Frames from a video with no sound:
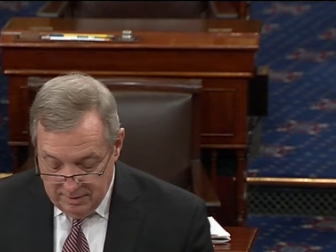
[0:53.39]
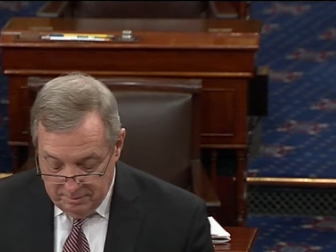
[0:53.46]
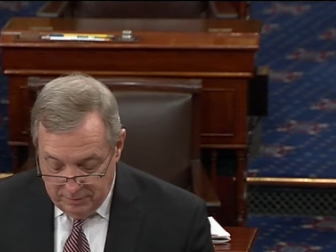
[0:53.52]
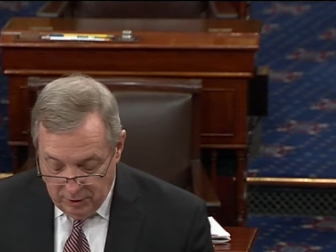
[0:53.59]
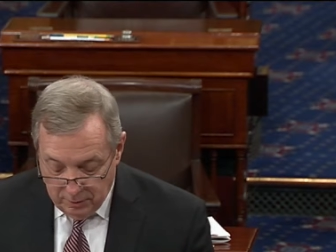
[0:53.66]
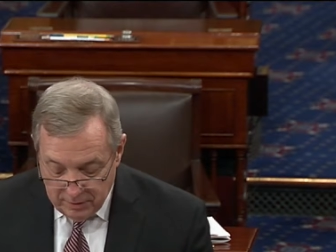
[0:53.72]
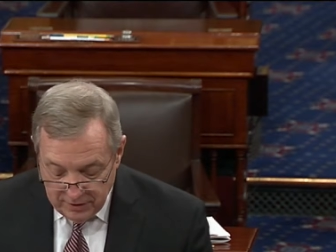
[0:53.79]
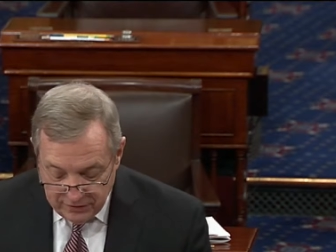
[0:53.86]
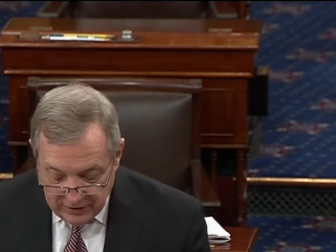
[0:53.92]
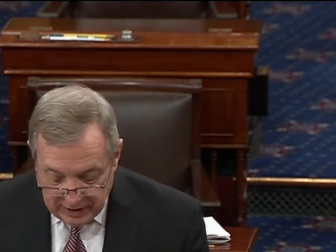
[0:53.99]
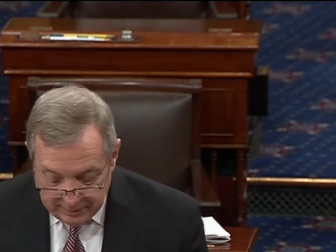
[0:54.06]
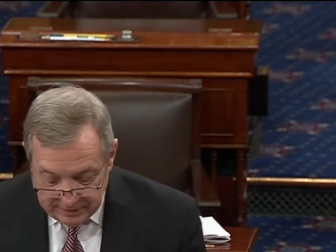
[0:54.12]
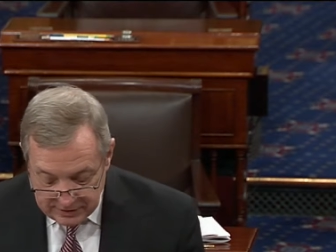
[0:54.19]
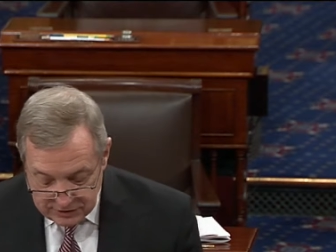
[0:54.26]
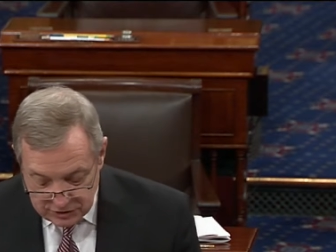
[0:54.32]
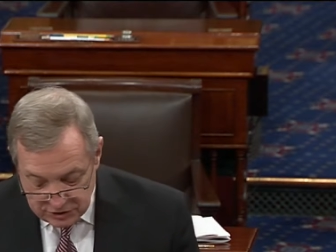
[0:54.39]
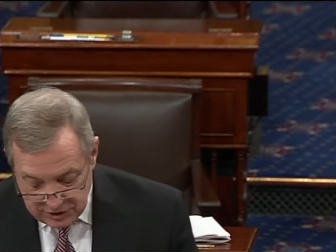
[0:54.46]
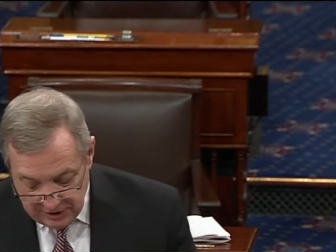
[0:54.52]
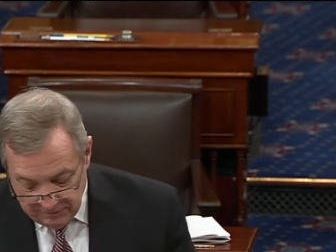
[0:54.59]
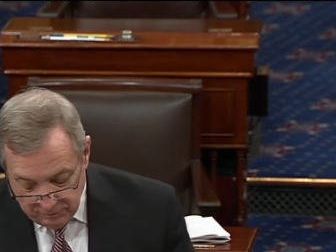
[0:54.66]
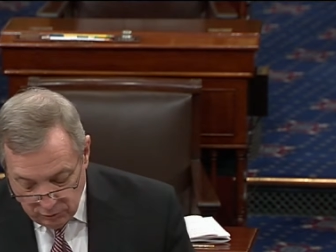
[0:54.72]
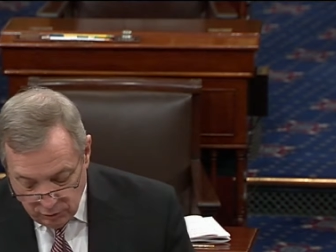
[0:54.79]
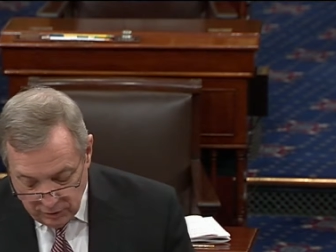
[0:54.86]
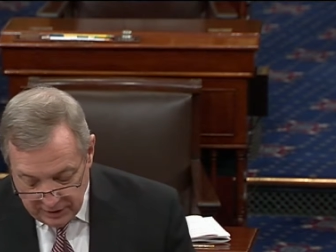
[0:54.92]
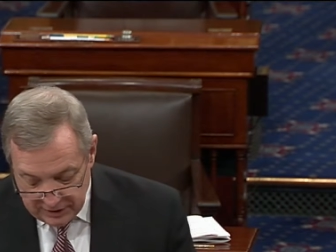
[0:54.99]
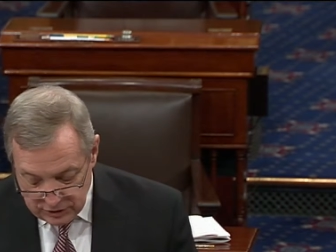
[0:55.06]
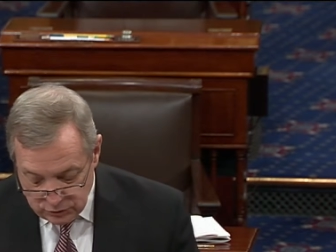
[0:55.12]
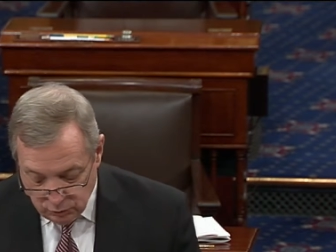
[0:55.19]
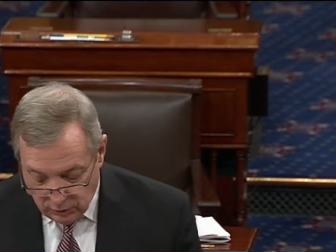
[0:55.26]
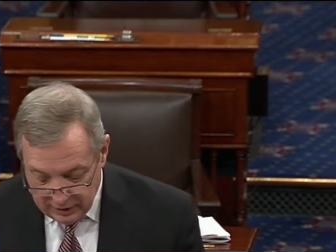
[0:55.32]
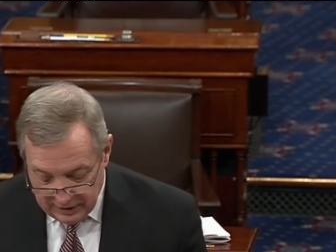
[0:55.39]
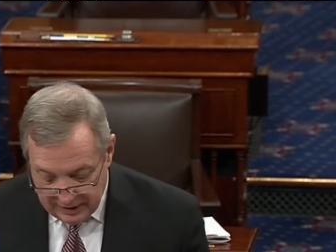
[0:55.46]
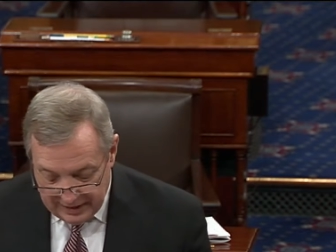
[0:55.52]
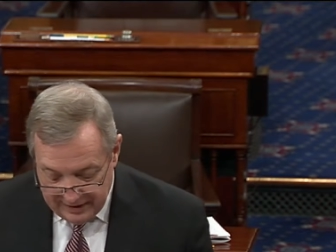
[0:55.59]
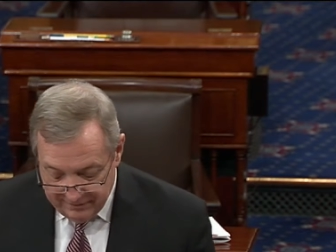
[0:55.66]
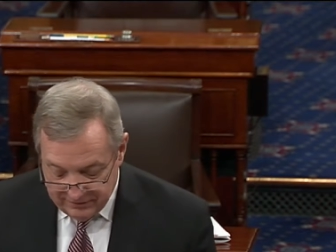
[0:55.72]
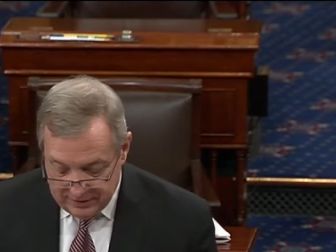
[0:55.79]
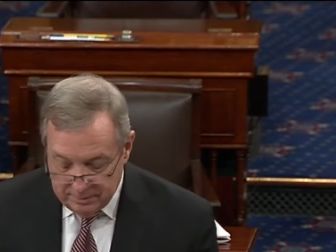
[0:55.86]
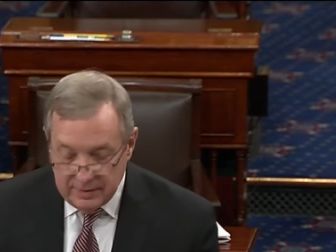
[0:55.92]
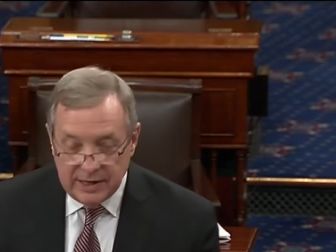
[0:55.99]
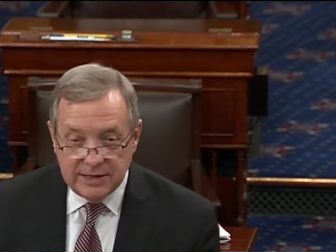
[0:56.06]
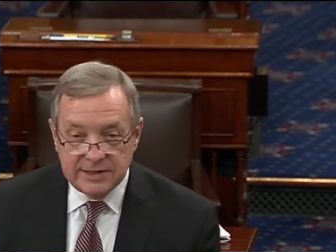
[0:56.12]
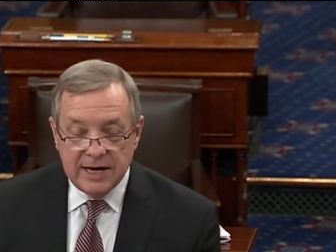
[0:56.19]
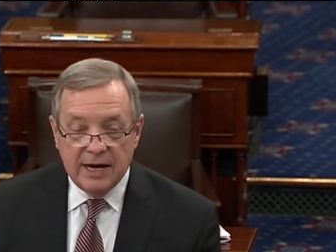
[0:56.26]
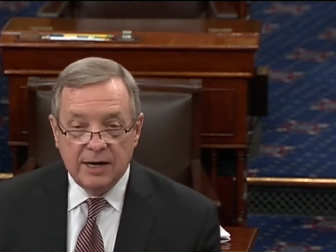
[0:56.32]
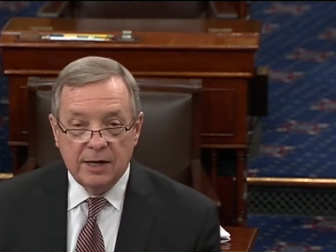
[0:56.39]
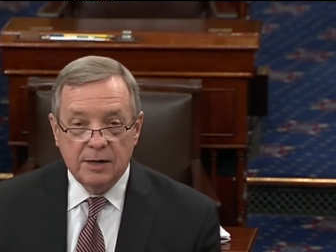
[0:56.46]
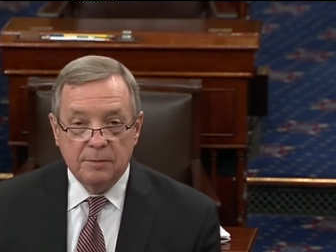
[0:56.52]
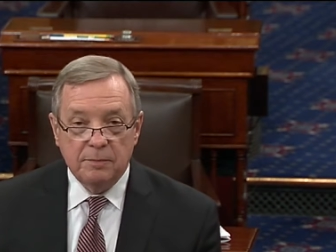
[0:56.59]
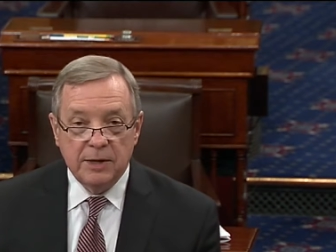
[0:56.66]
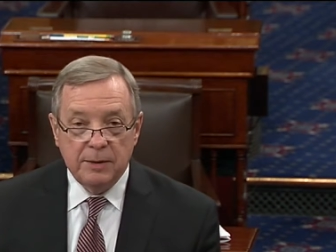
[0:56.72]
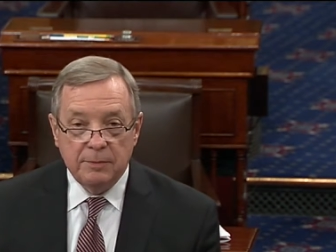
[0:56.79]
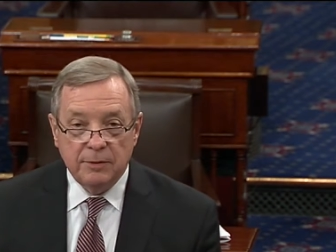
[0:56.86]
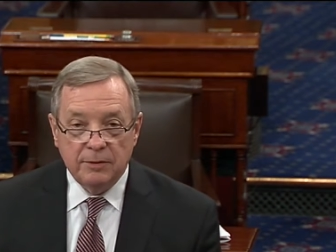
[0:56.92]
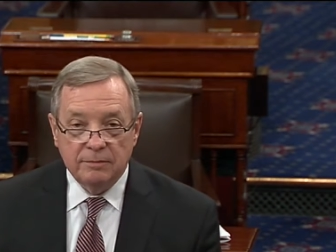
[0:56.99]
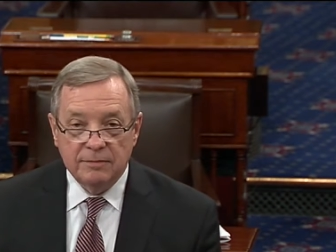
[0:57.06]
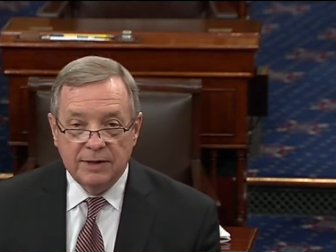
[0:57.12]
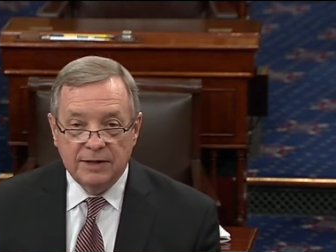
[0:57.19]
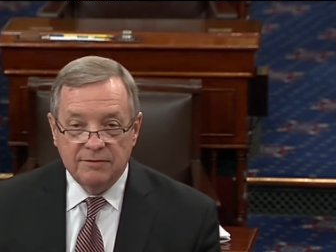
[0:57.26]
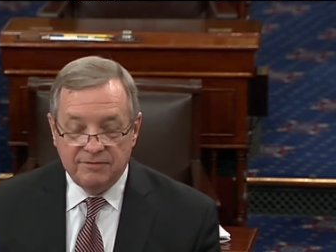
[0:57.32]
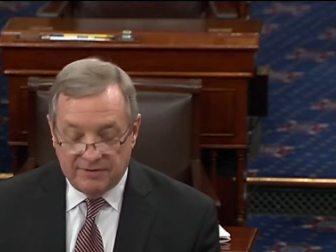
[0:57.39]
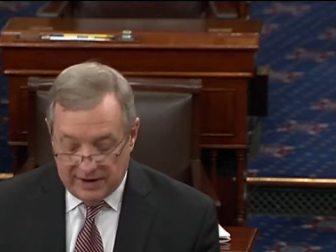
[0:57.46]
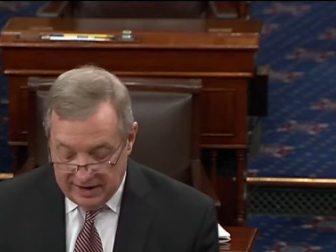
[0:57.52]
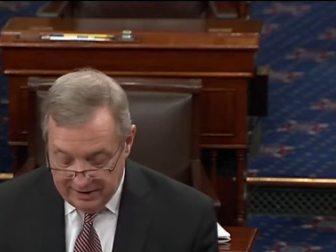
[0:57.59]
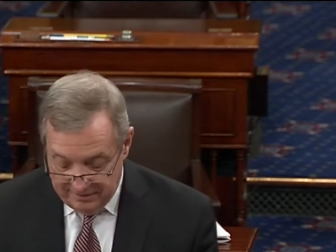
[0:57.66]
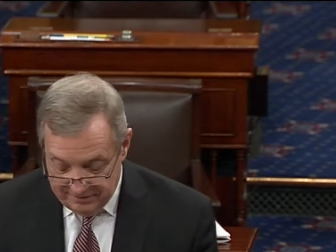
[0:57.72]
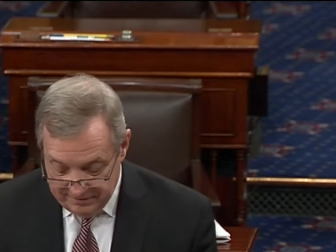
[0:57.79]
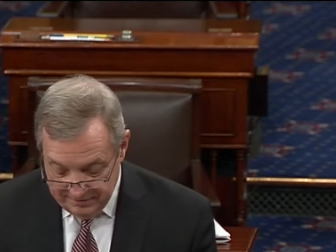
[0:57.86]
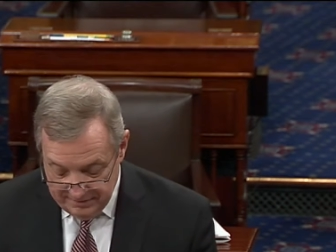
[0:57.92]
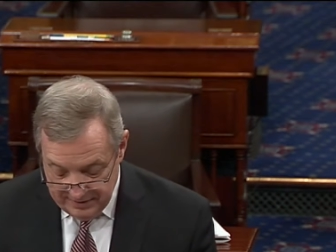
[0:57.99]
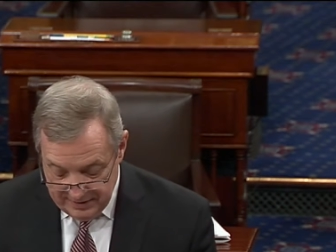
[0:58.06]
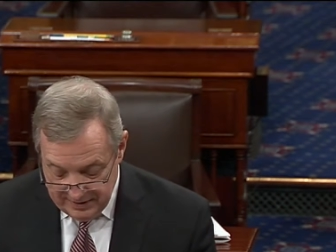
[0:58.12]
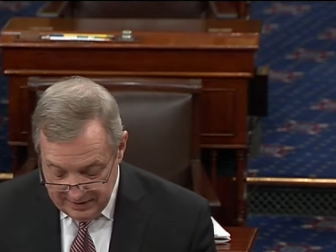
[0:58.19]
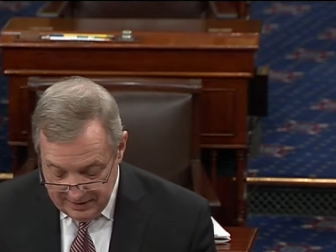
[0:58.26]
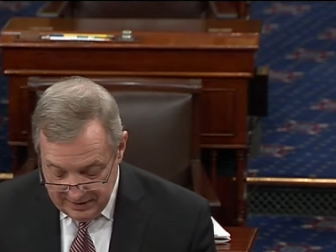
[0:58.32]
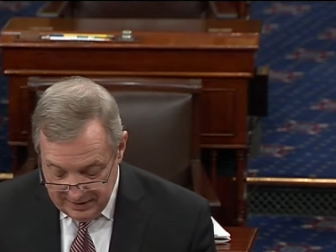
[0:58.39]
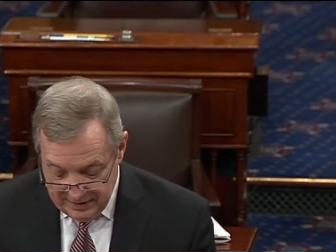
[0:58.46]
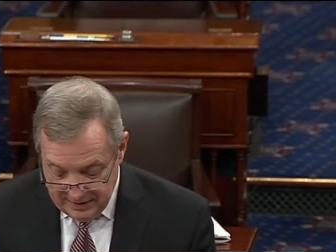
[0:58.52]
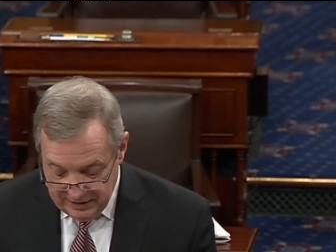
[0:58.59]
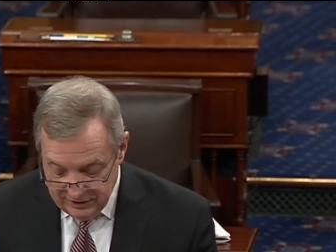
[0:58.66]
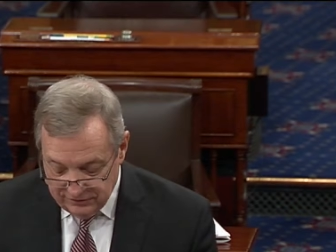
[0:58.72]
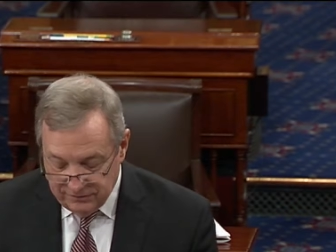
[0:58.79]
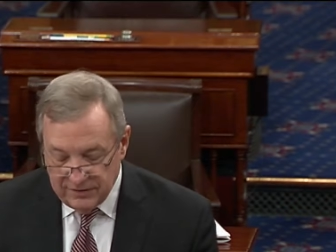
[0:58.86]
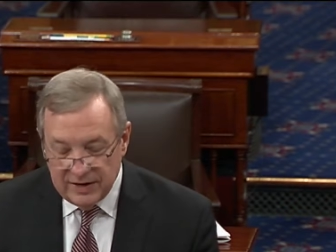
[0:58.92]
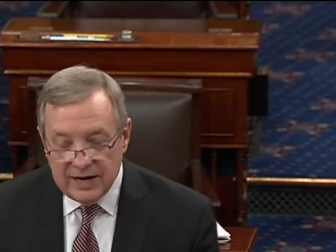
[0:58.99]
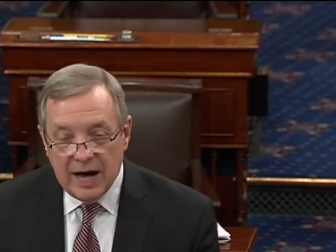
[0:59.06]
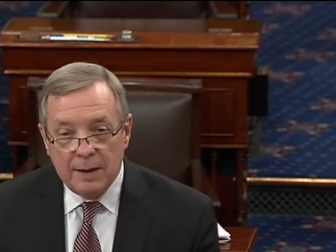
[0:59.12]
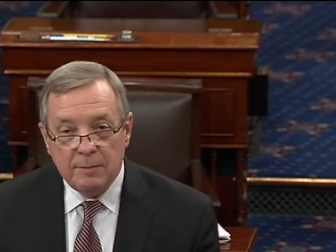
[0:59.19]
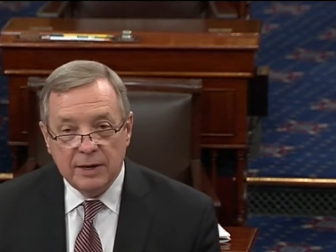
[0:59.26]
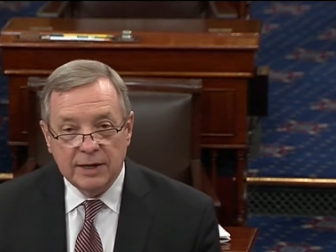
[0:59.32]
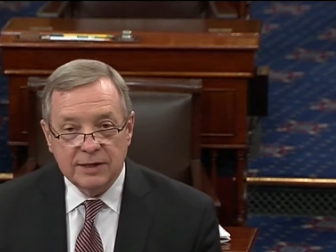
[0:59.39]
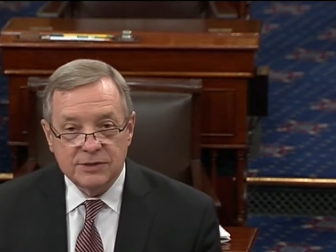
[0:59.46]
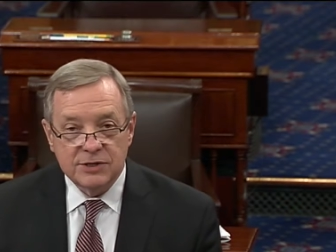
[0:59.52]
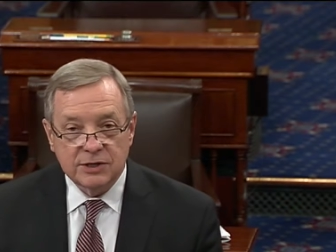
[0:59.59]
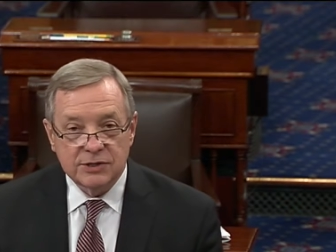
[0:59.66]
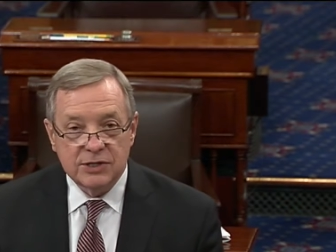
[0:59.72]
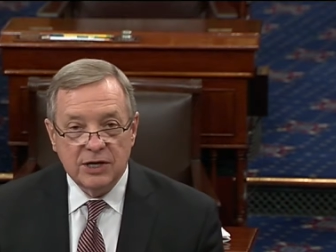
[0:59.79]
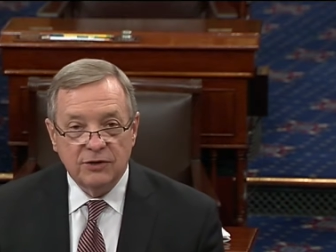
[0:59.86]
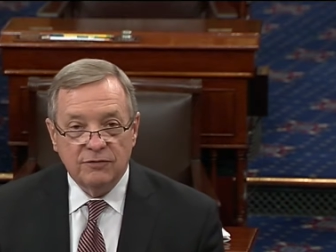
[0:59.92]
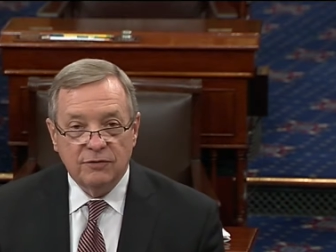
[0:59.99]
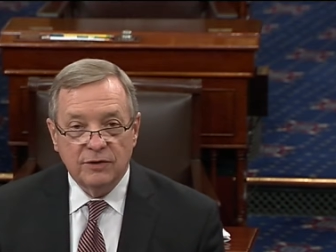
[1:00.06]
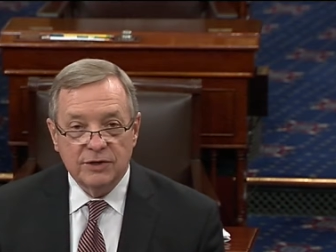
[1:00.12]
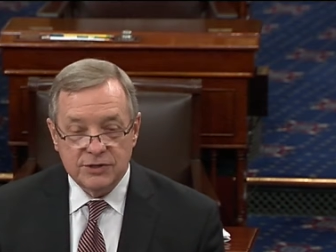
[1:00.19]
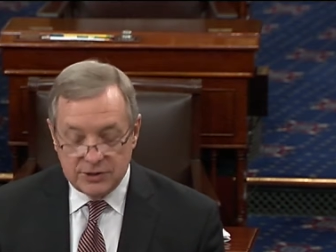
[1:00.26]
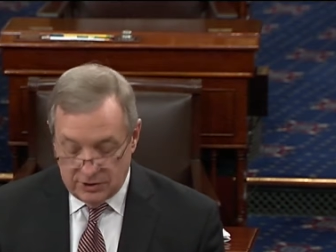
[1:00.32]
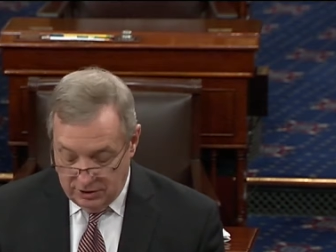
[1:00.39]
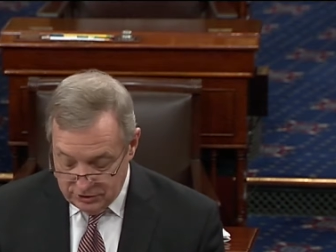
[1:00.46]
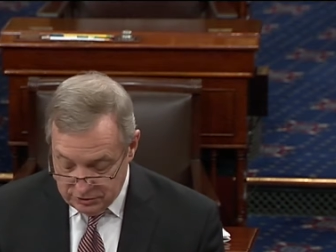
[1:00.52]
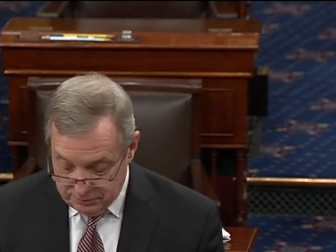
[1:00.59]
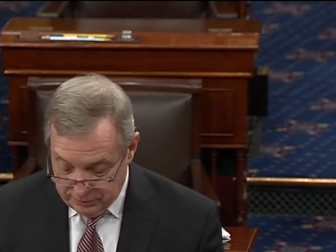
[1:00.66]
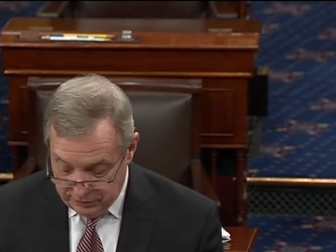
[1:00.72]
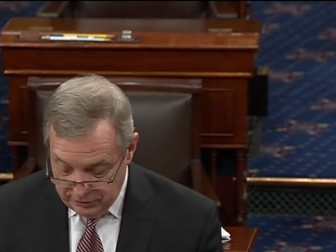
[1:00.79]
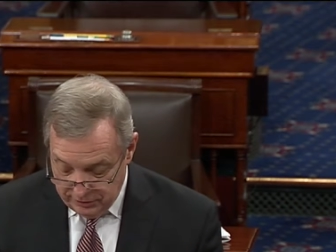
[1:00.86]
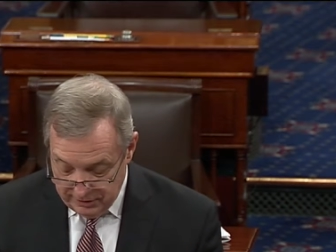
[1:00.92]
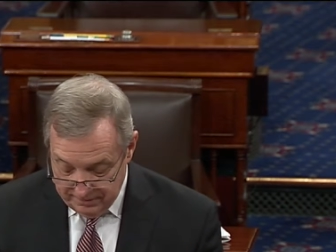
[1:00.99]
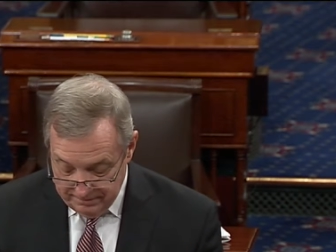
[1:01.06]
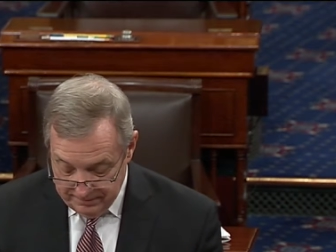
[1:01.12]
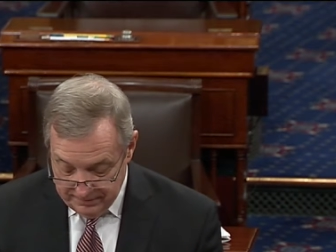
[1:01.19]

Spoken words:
Bill Bartholomay has achieved more in his one life than many talented people in five. He's phenomenally successful as an entrepreneur,